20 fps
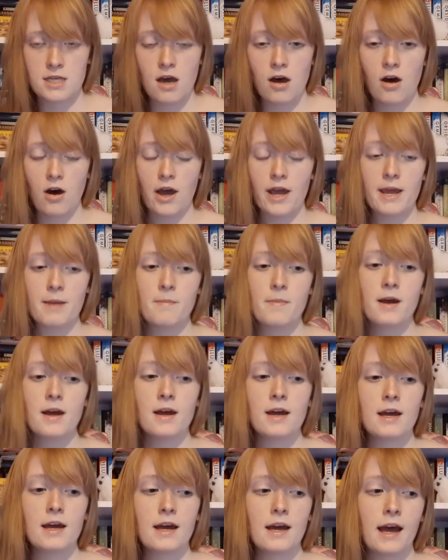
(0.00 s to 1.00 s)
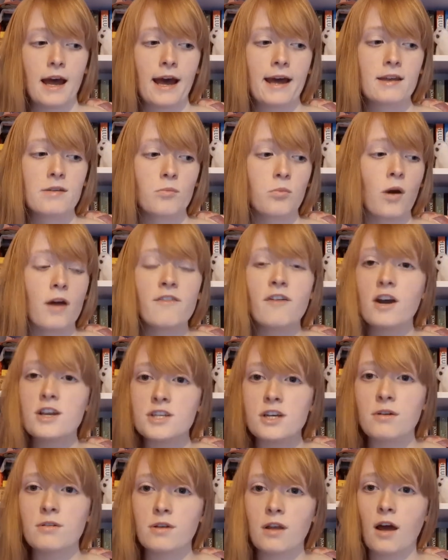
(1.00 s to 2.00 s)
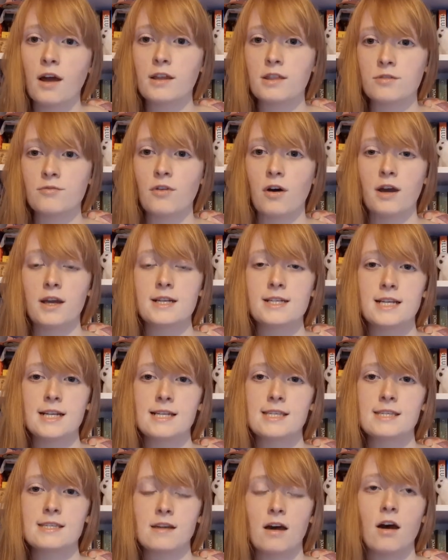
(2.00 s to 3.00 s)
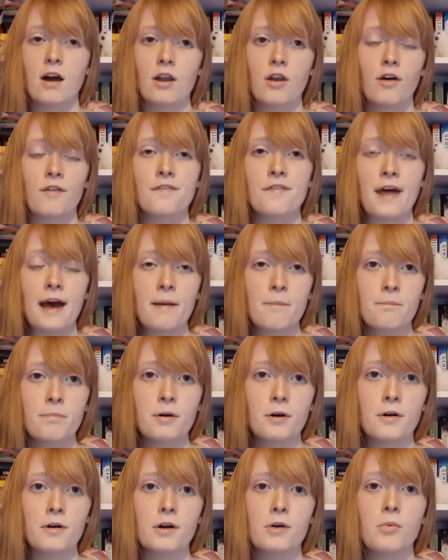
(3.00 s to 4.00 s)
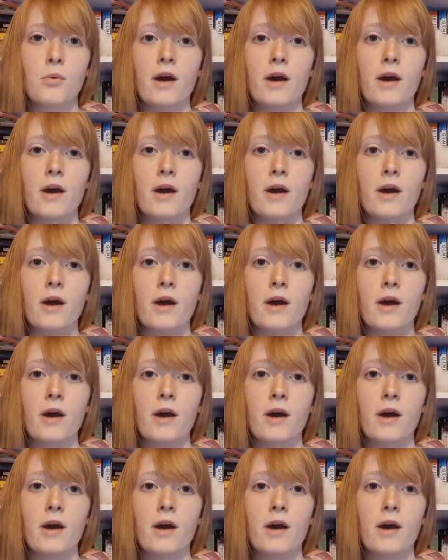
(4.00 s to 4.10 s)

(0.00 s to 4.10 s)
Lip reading: time. And what if I don't like the writing style of that book?